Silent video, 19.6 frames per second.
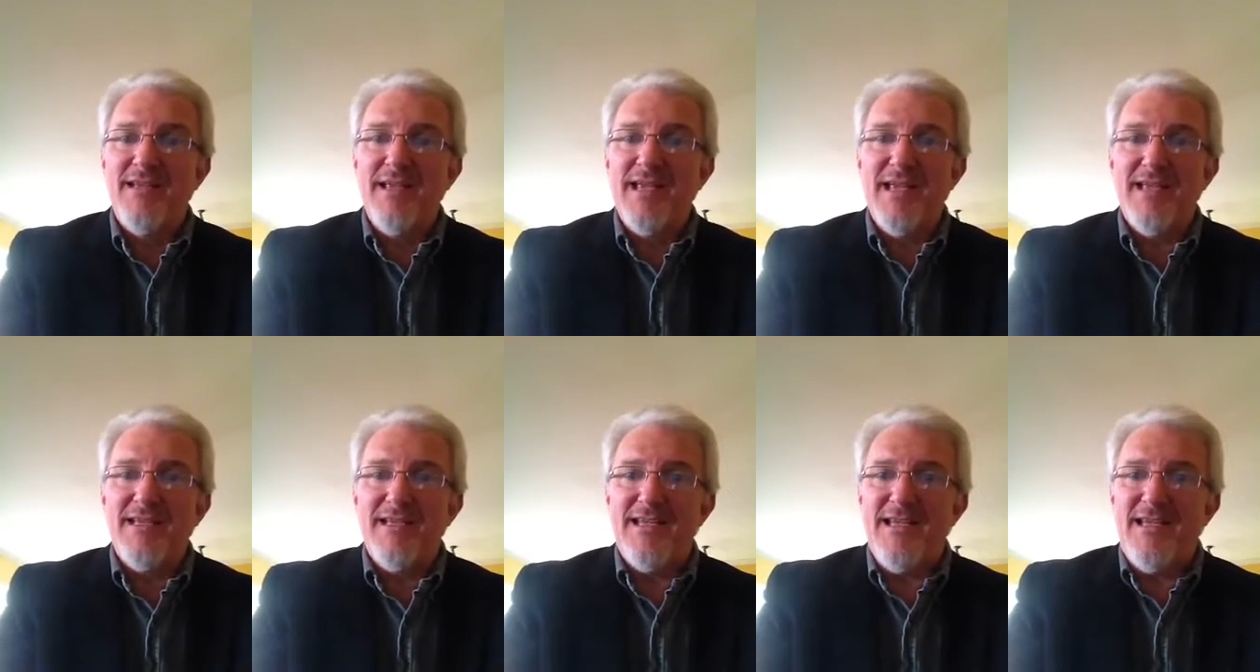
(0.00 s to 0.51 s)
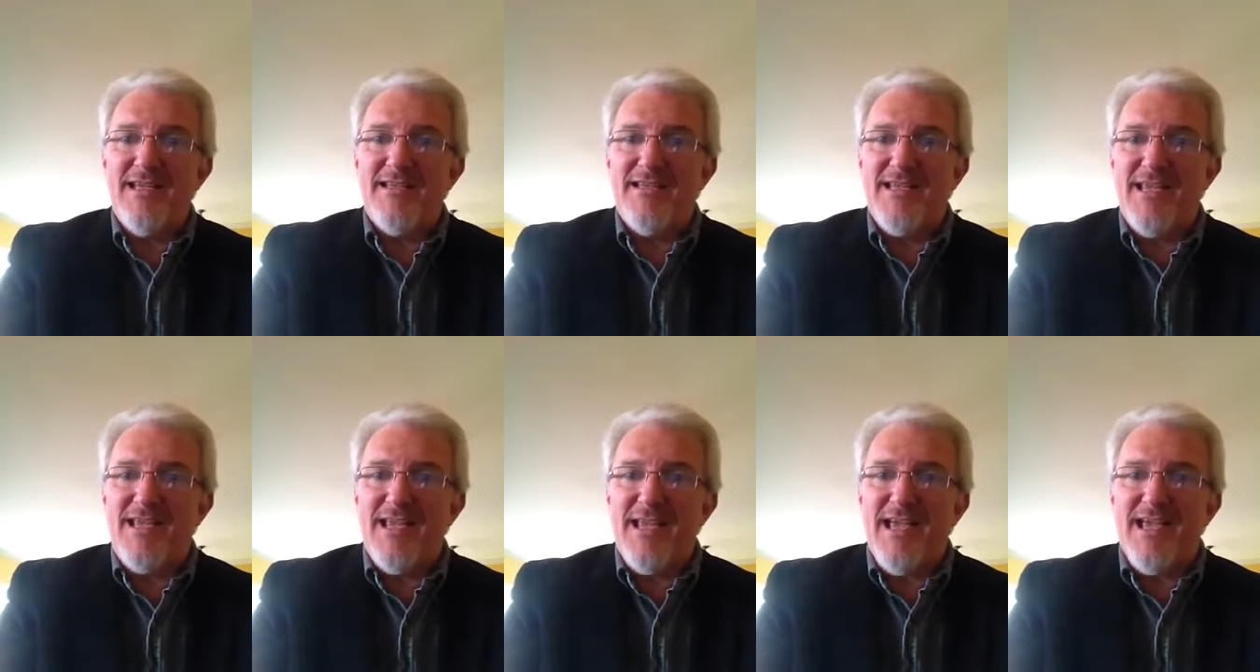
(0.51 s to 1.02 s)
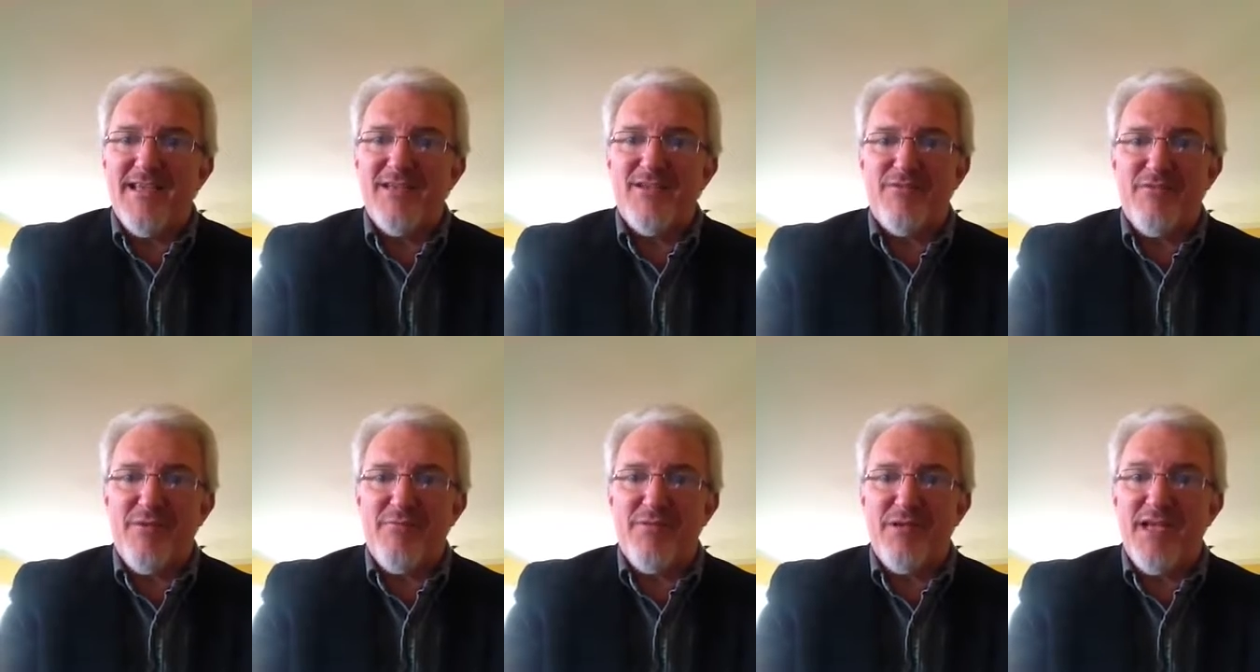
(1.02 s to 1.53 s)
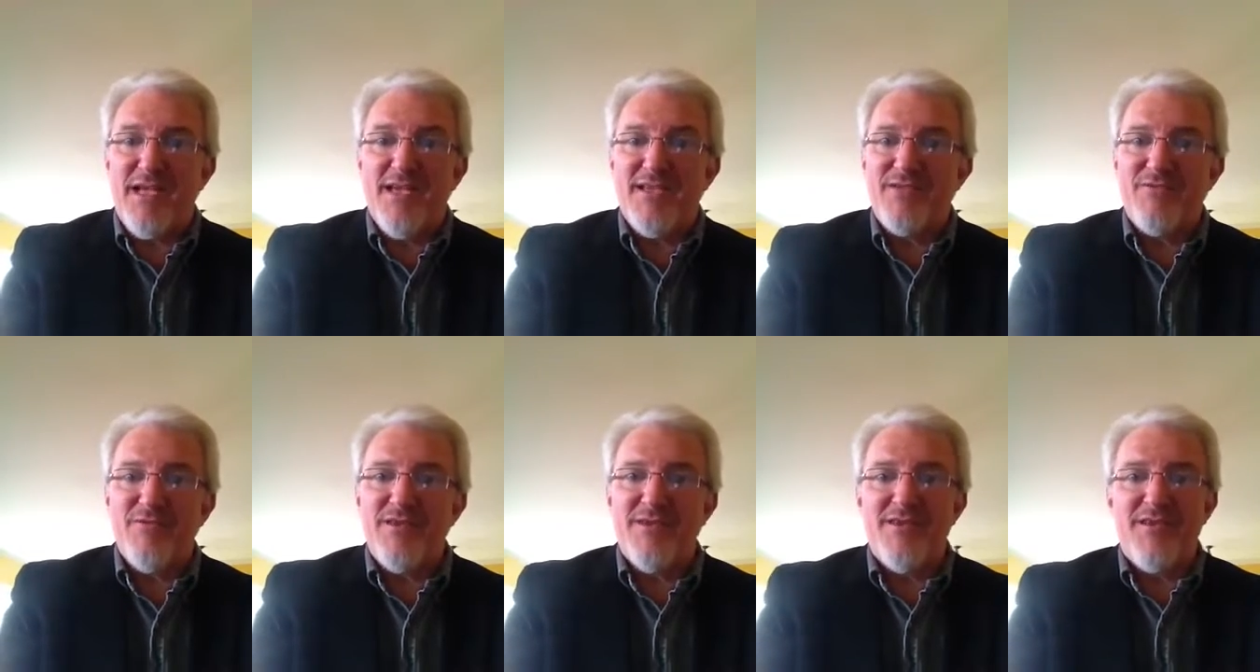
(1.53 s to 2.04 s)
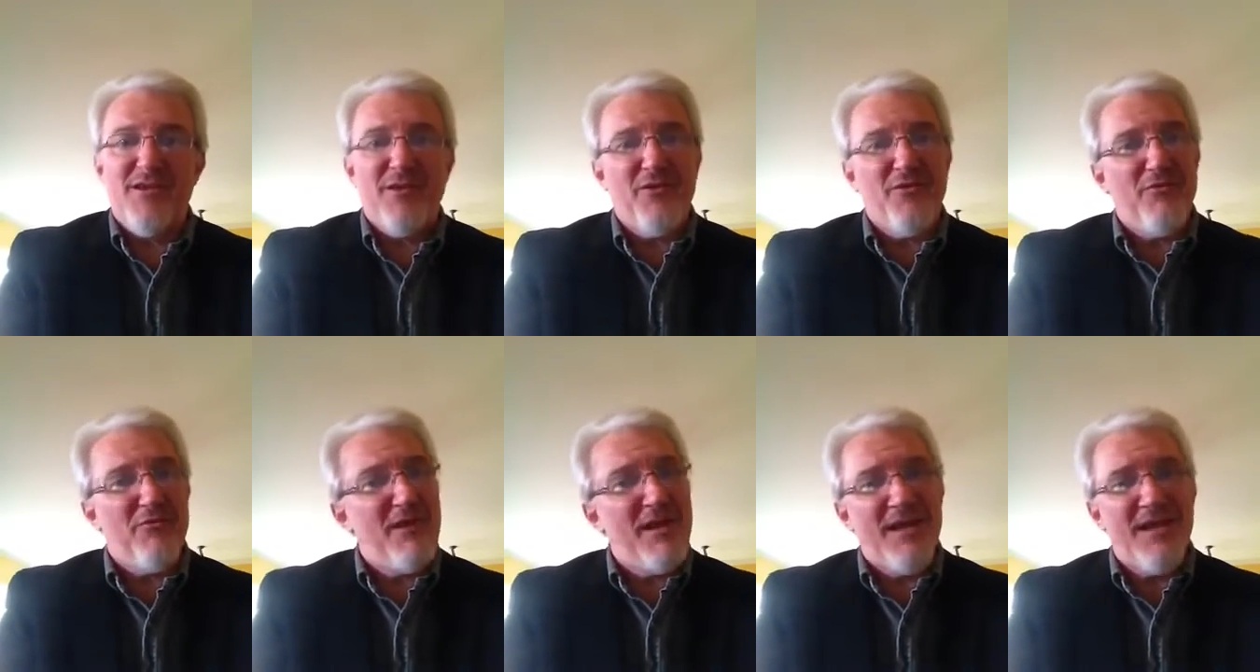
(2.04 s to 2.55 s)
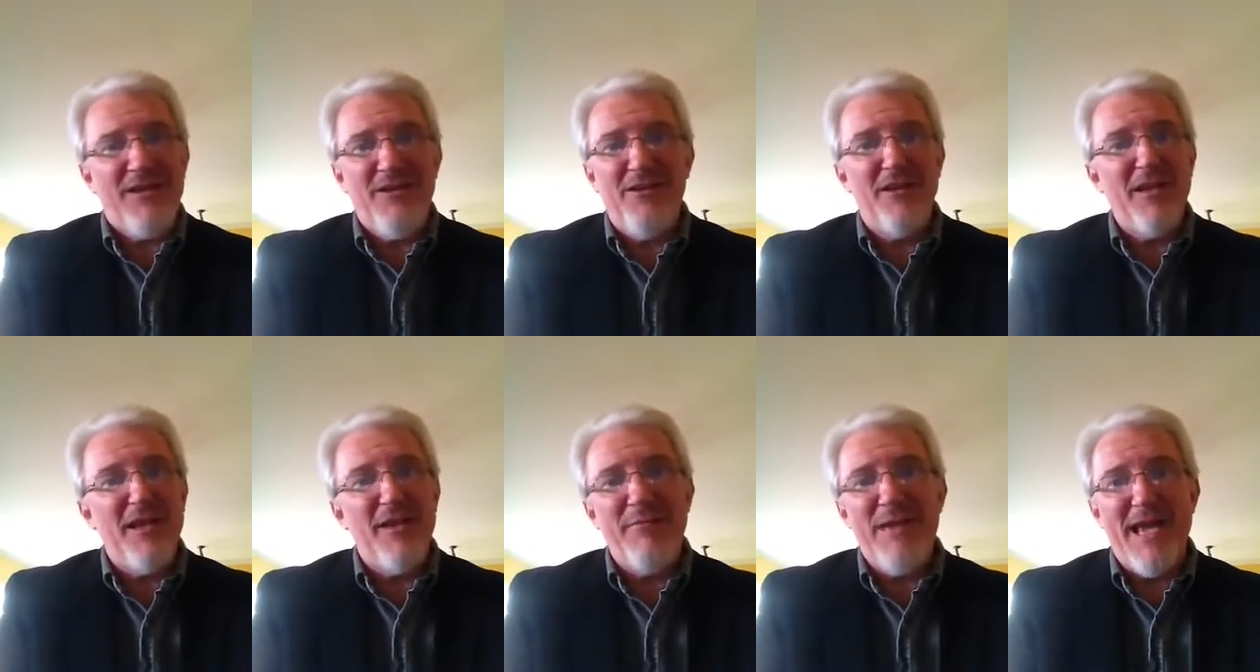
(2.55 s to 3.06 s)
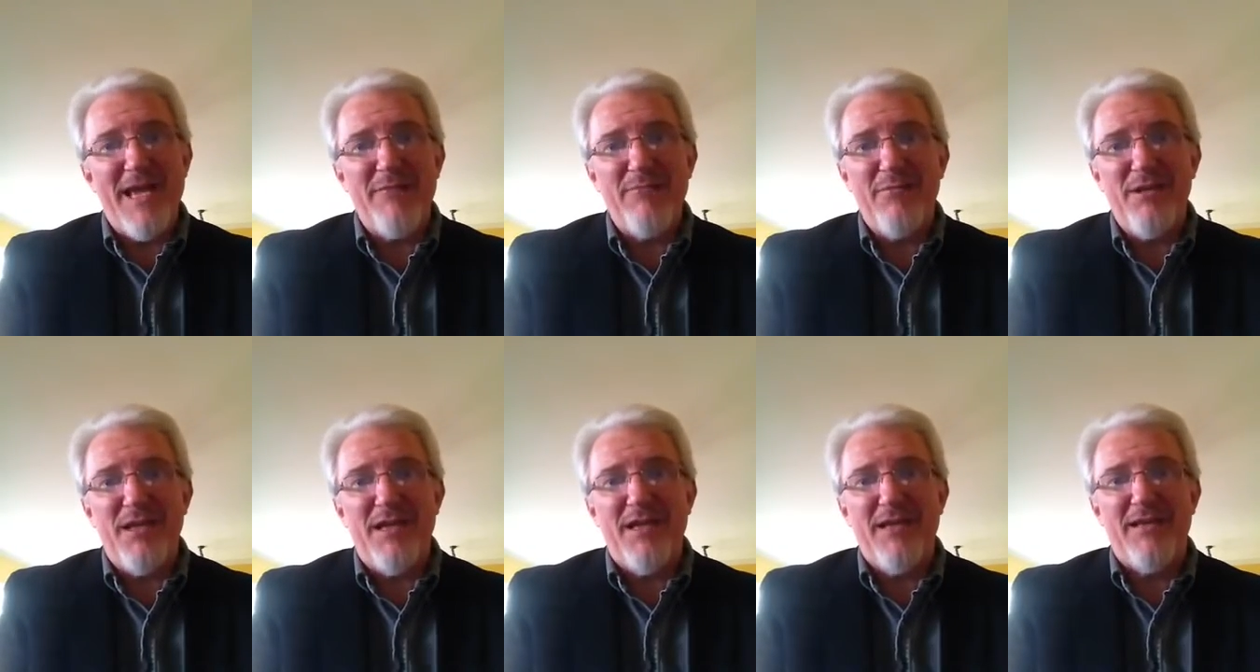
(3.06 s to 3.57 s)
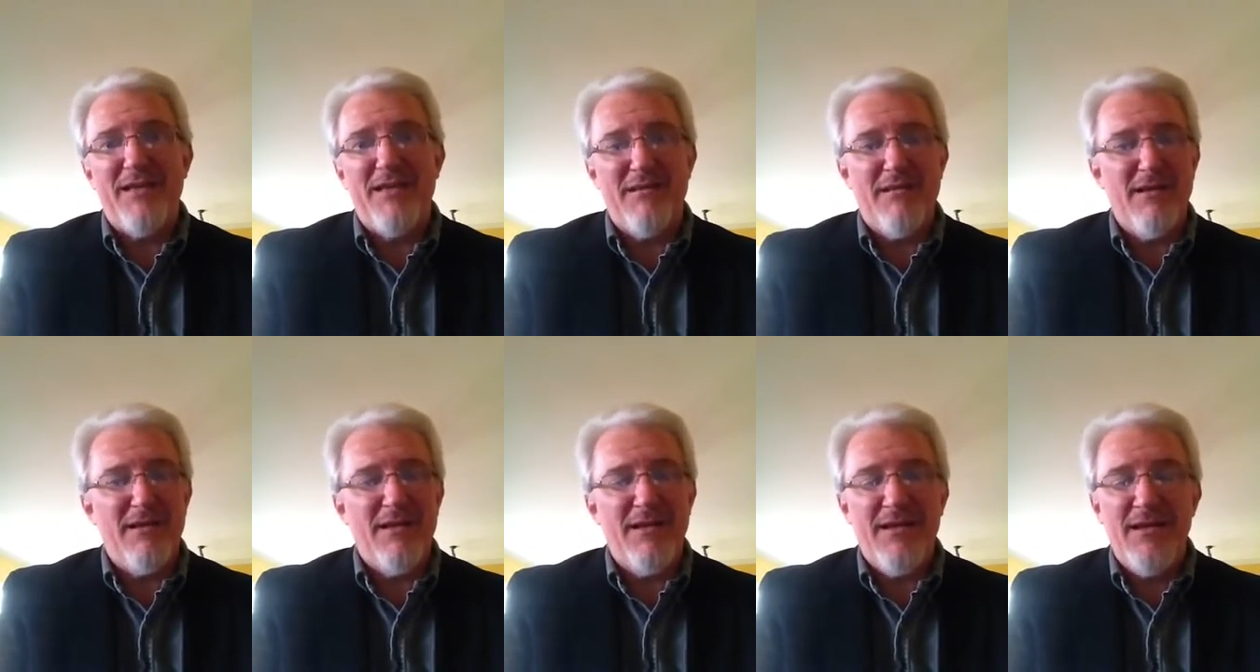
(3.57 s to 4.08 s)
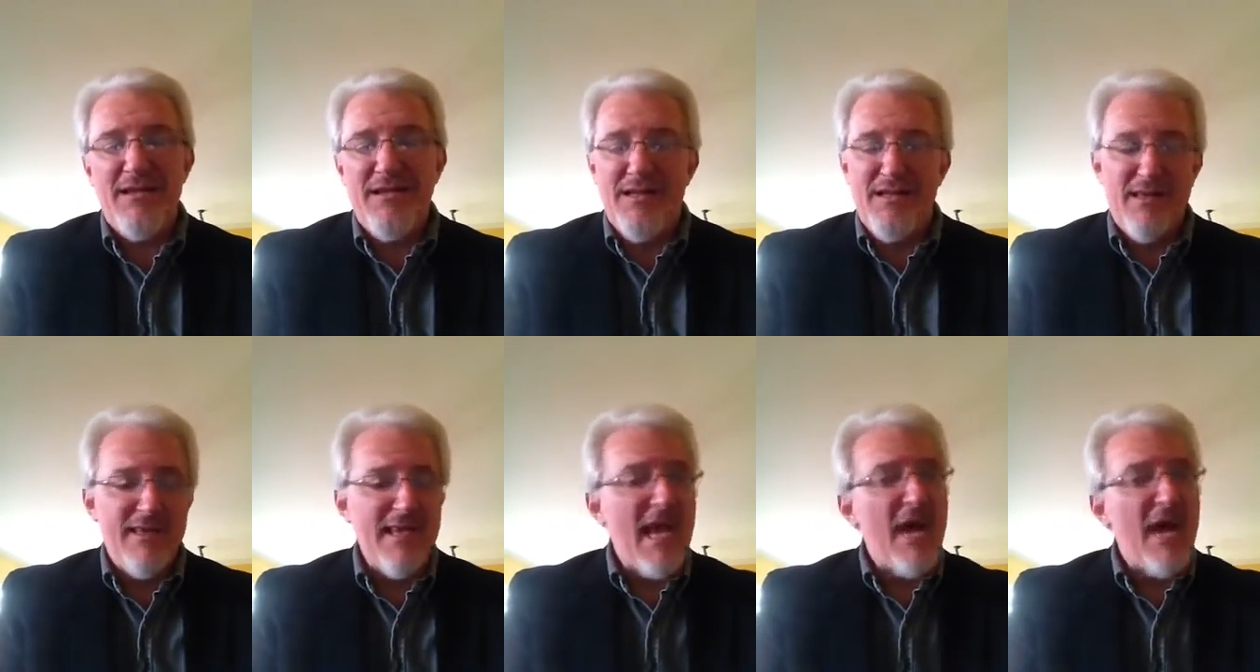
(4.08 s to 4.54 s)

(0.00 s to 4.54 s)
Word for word: and ETS replaced what the curriculum had been.